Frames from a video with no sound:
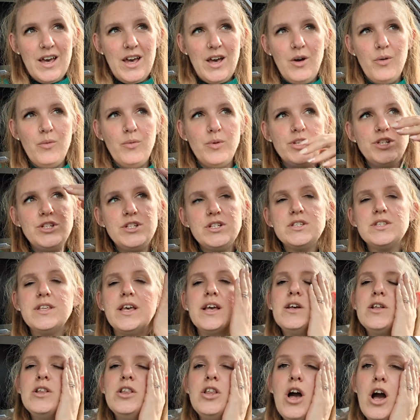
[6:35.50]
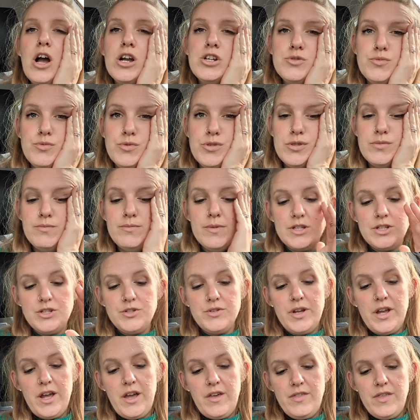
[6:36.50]
which is like a locked room
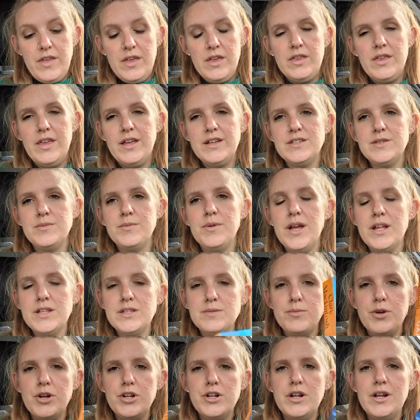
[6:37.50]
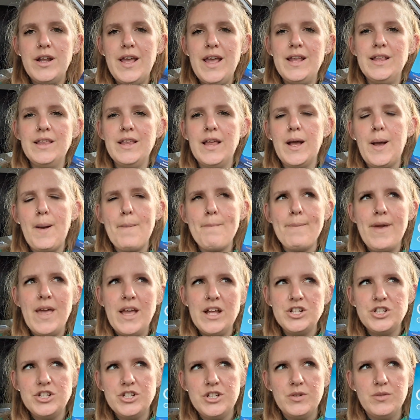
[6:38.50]
mystery, I think. Like, someone gets murdered in like a
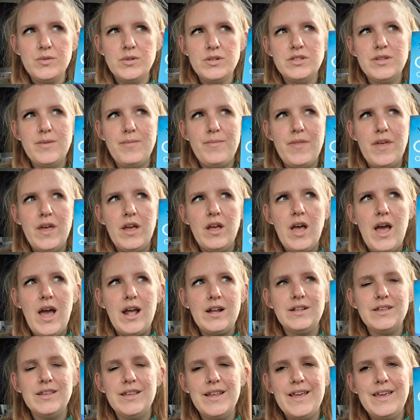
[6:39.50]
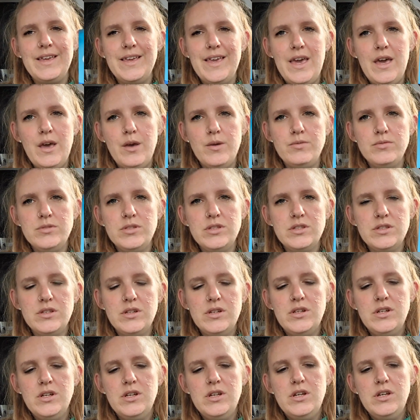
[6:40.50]
mansion or something at a lake house,
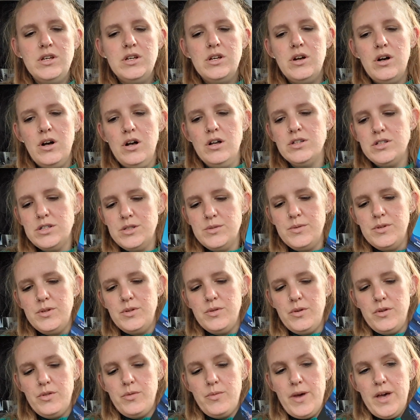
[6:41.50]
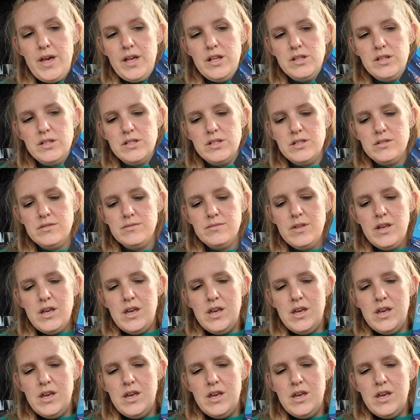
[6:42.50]
also in North Wales.